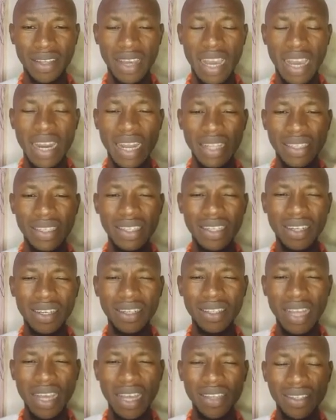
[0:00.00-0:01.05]
And I think
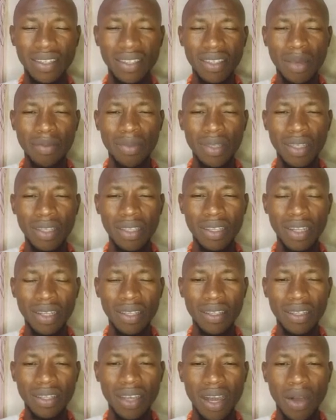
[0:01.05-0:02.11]
that's the same thing that
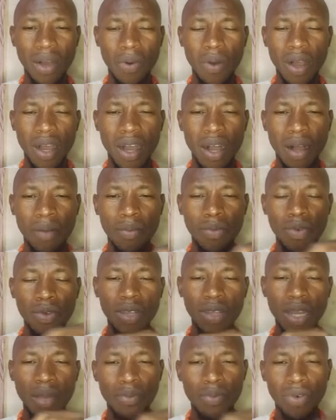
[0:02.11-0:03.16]
our
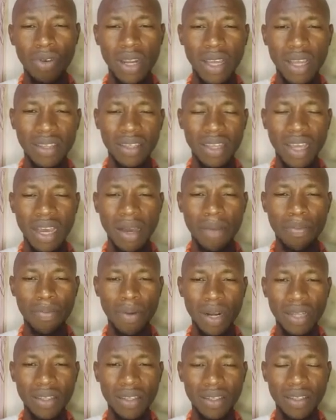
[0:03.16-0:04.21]
Muslim brothers are
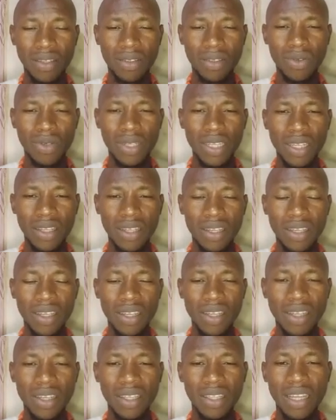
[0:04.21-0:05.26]
practicing today,
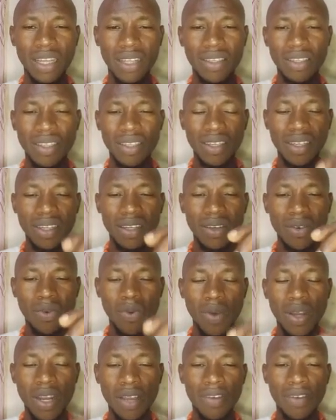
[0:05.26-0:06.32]
that
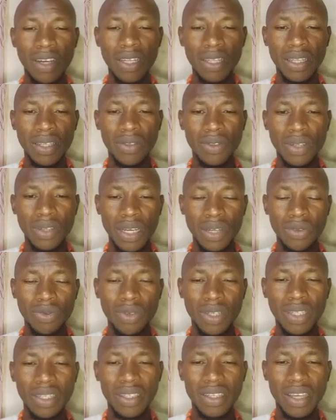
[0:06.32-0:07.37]
whenever they are
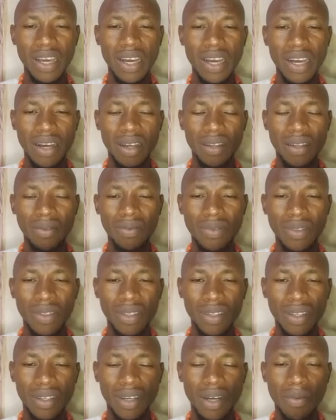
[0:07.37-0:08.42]
doing their
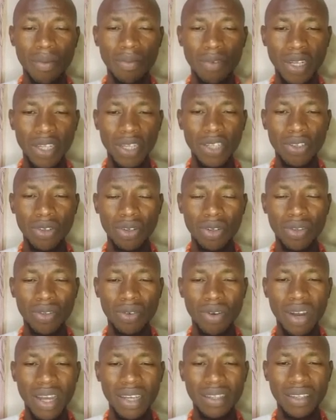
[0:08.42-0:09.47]
religious
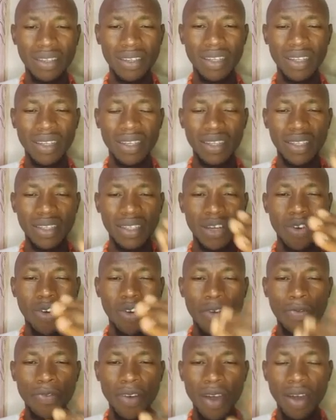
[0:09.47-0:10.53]
rites, they
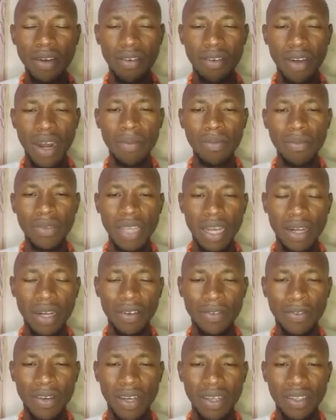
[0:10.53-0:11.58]
offer ram
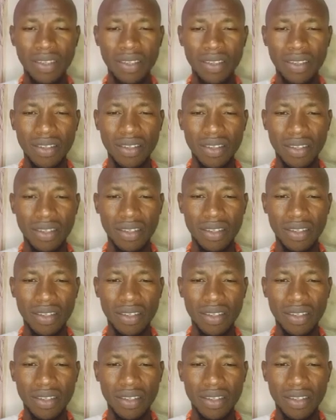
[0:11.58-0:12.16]
sacrifices